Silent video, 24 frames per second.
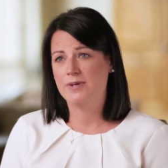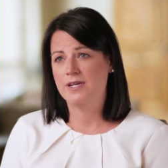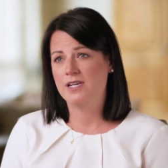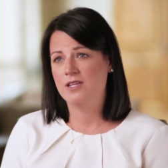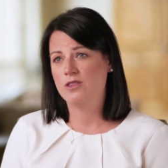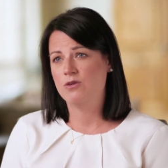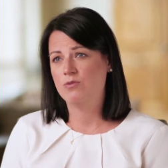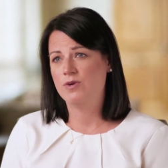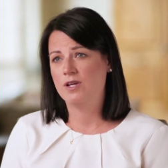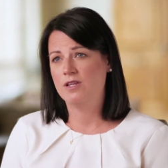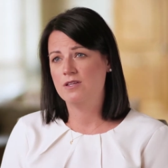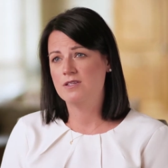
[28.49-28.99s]
been in
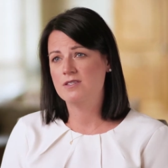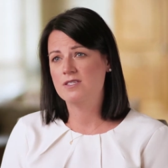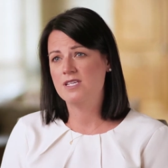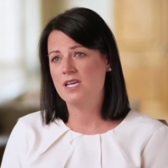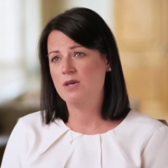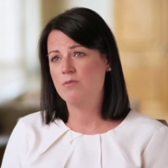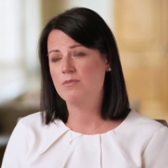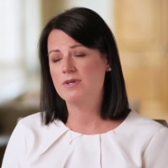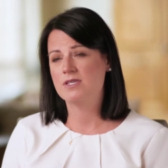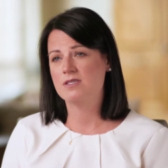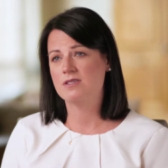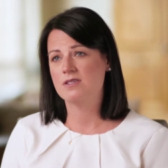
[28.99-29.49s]
the real
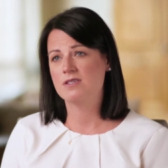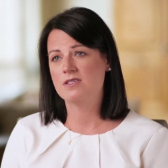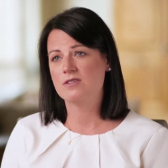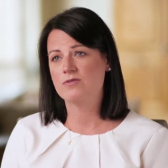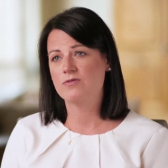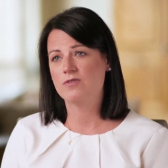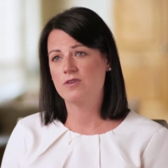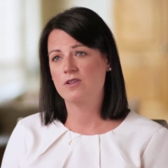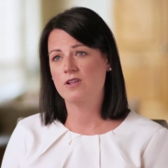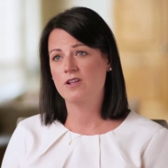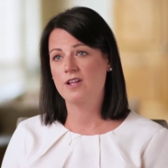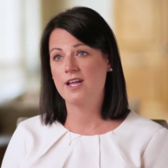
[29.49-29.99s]
estate business
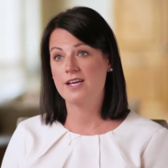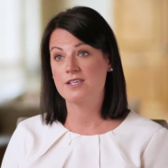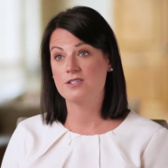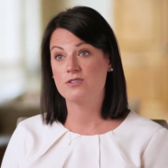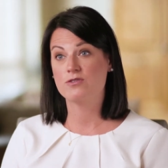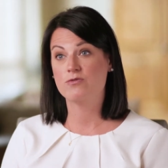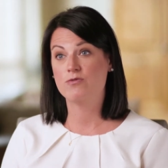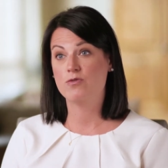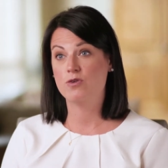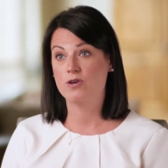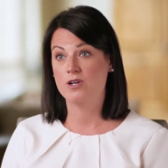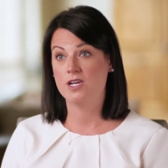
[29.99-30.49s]
for the last
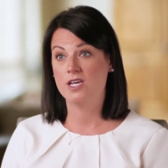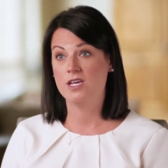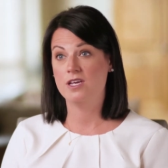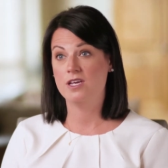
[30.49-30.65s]
40